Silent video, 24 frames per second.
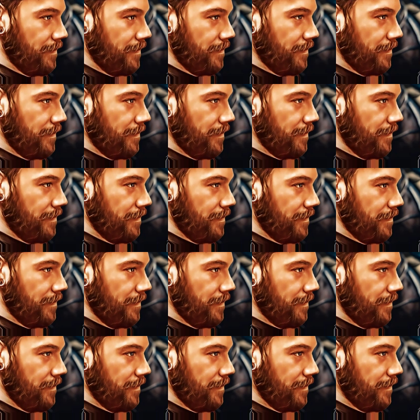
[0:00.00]

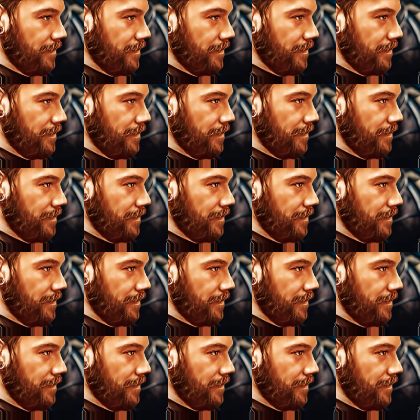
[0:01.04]

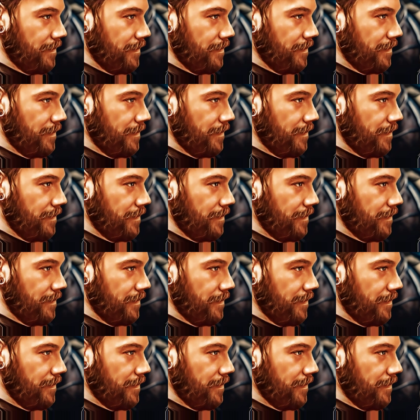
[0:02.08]

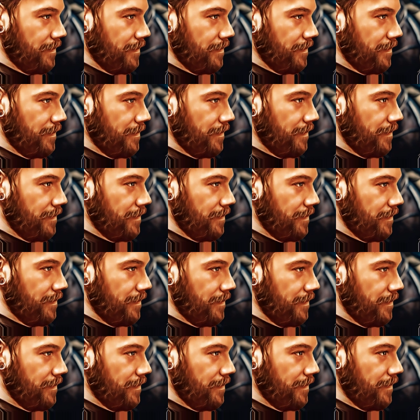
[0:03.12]

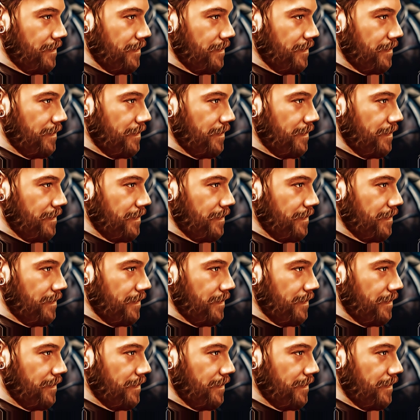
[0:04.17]
Nobody speaks.